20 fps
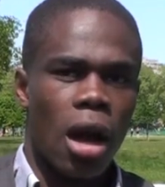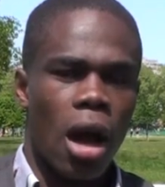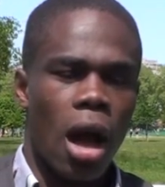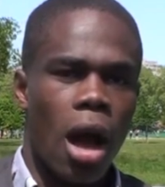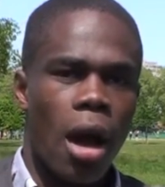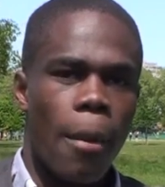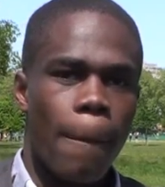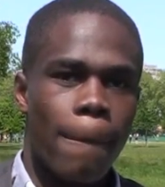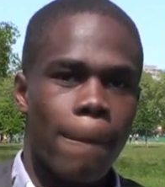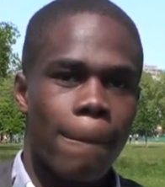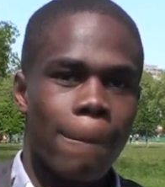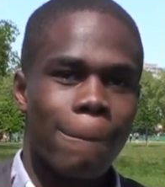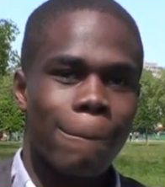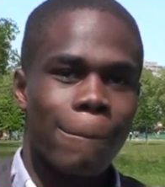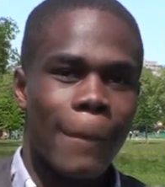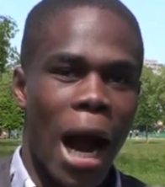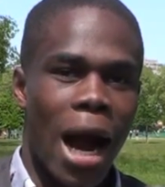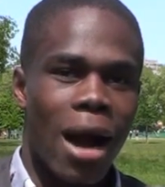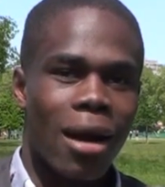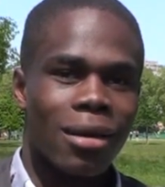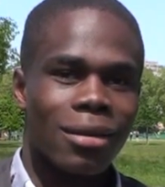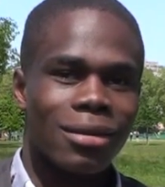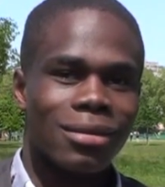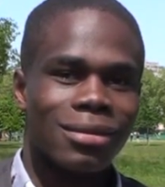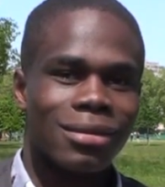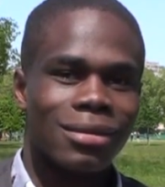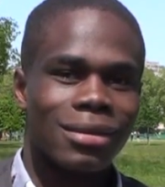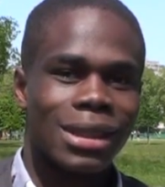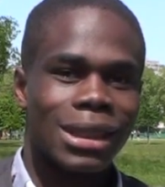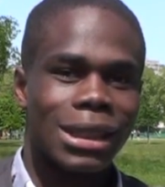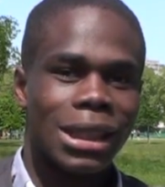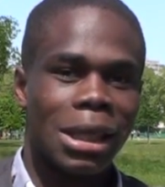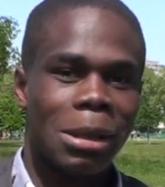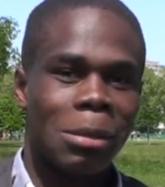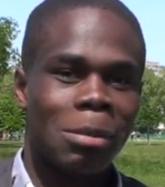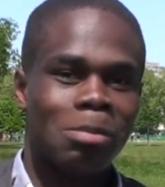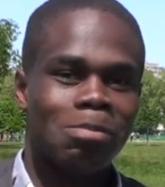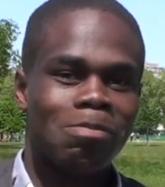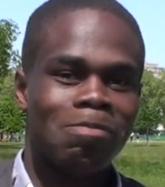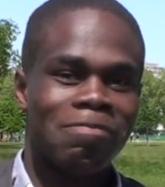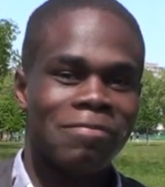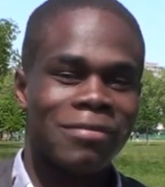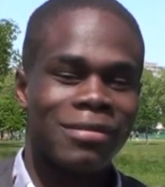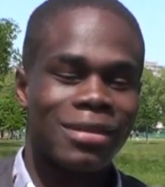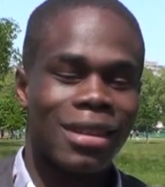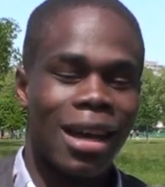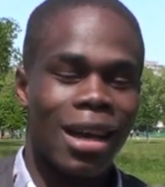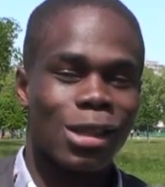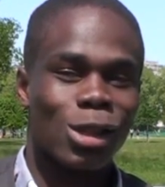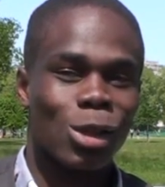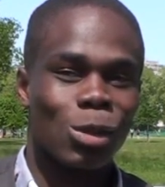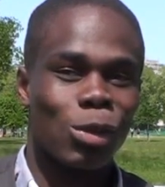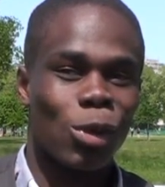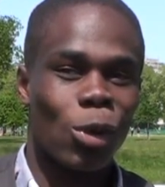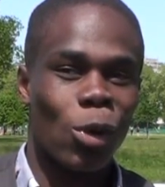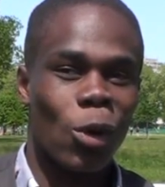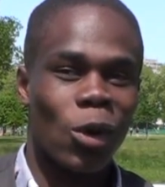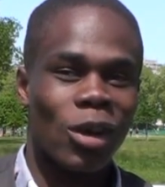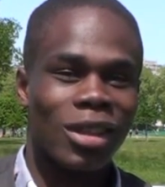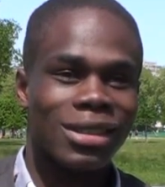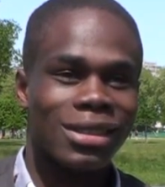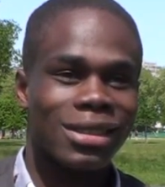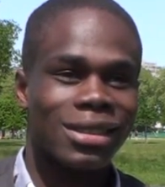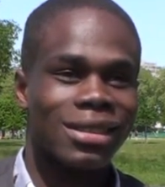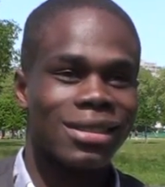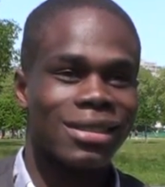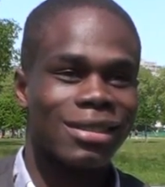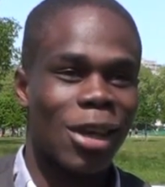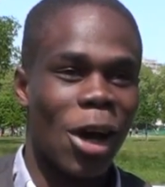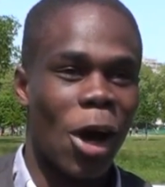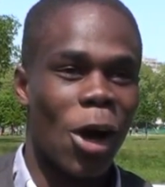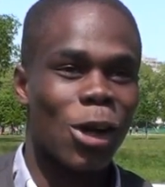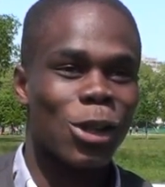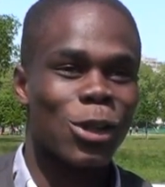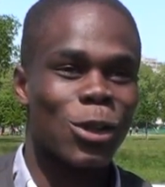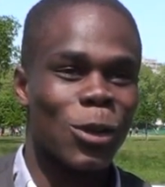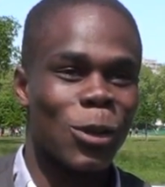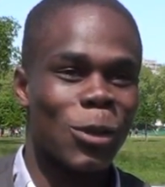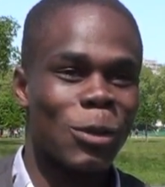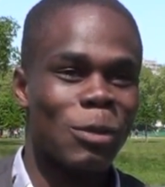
The team that I support is Arsenal.